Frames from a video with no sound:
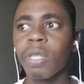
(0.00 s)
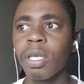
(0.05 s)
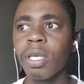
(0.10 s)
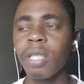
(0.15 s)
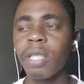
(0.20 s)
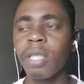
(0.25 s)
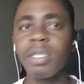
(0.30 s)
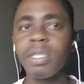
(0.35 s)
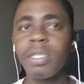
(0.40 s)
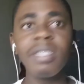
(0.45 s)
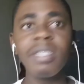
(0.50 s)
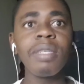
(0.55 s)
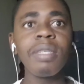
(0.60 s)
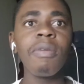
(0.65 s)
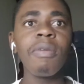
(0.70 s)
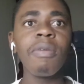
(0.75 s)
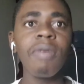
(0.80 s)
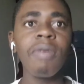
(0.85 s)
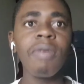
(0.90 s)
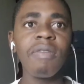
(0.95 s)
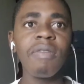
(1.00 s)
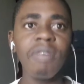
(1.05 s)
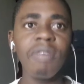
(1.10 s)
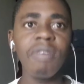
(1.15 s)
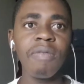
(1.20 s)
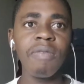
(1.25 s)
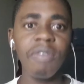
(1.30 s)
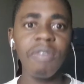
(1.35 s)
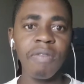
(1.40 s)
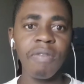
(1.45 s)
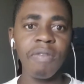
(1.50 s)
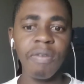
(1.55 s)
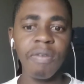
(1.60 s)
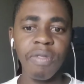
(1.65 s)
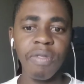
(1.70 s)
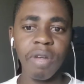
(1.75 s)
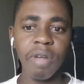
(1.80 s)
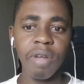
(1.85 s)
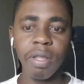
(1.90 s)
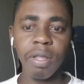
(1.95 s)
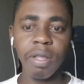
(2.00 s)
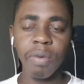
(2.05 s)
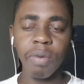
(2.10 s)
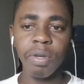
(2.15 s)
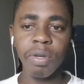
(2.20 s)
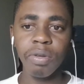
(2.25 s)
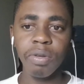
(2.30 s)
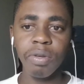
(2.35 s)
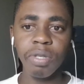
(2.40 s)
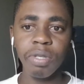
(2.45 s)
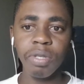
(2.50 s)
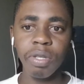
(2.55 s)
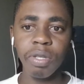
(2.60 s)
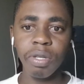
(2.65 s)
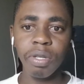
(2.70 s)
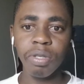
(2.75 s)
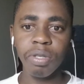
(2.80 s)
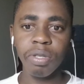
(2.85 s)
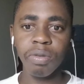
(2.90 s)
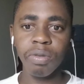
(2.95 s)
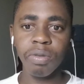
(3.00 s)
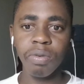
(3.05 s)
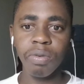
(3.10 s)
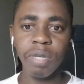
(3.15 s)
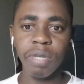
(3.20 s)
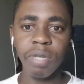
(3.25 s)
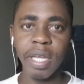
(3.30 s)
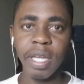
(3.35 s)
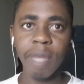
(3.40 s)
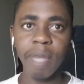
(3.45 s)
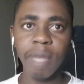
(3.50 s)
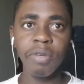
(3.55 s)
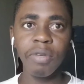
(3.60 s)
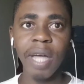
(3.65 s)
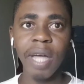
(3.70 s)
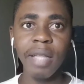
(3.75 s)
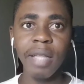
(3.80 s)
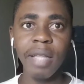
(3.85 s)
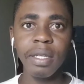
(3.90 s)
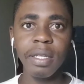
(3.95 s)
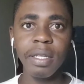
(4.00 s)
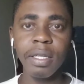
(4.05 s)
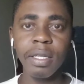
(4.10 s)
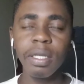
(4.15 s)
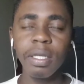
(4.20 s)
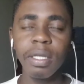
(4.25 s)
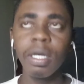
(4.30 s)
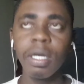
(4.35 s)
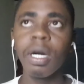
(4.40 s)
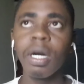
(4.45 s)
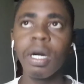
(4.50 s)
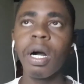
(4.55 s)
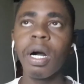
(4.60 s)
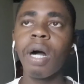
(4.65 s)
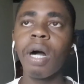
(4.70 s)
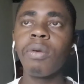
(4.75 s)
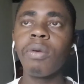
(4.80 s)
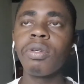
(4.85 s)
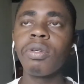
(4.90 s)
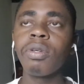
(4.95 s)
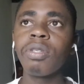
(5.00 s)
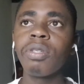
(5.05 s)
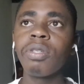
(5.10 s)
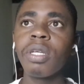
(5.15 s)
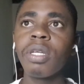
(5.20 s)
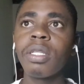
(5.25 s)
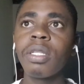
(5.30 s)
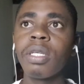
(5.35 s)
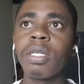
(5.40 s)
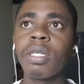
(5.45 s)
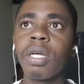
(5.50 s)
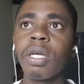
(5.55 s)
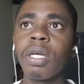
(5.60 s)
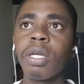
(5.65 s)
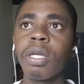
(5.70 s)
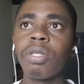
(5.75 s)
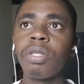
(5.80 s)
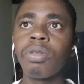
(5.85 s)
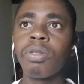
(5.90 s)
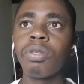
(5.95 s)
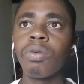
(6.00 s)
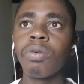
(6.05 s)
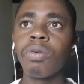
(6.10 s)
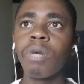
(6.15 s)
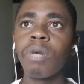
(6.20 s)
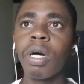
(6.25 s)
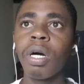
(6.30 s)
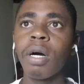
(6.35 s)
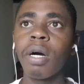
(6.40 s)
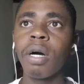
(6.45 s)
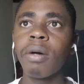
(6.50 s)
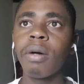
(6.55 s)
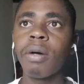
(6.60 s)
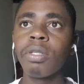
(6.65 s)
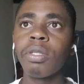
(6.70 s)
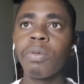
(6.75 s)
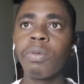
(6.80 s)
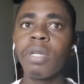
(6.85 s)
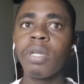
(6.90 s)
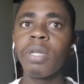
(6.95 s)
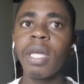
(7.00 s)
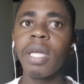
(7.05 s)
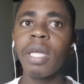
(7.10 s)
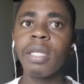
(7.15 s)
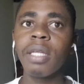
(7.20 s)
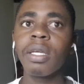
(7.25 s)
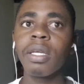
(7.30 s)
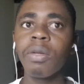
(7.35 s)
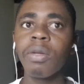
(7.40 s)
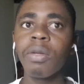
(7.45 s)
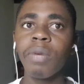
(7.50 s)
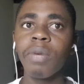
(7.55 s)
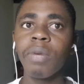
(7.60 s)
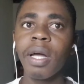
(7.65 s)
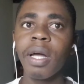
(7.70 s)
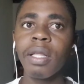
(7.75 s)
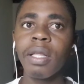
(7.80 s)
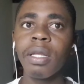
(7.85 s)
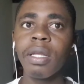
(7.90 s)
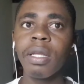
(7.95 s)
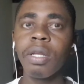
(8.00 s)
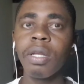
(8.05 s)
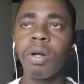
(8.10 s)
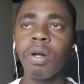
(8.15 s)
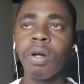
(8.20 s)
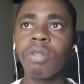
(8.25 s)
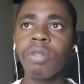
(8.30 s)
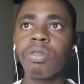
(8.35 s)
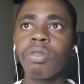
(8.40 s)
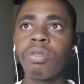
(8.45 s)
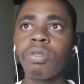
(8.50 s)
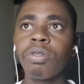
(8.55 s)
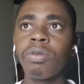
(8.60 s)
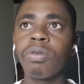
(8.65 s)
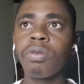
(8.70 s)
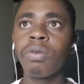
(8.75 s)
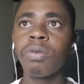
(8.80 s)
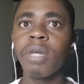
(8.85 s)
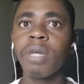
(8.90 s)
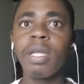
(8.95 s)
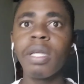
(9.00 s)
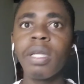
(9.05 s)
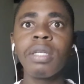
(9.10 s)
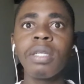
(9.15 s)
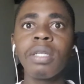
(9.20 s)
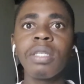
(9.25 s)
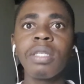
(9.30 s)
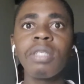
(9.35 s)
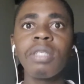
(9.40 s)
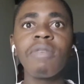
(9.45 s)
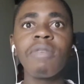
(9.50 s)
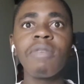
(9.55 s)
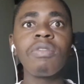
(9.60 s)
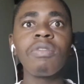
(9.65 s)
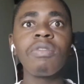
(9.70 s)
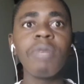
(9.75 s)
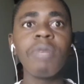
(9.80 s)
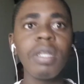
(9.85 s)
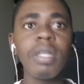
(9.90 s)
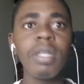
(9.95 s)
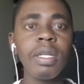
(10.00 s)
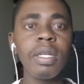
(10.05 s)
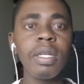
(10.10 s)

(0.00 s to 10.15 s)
system of thought that we use in order to name reality. We use it to put an etiquette on reality, and also to create a sense of community.